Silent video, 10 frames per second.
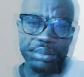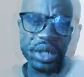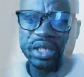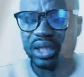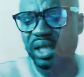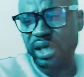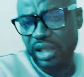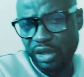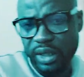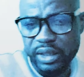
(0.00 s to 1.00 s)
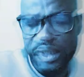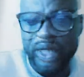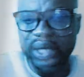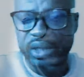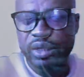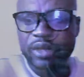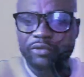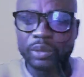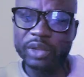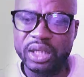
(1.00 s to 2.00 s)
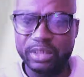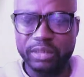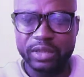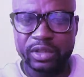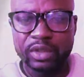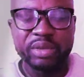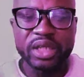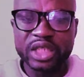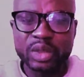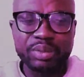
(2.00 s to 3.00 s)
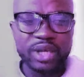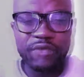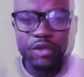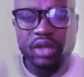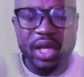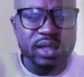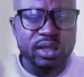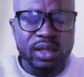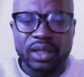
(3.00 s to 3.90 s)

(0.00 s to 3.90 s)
man taken from him, but this man feel like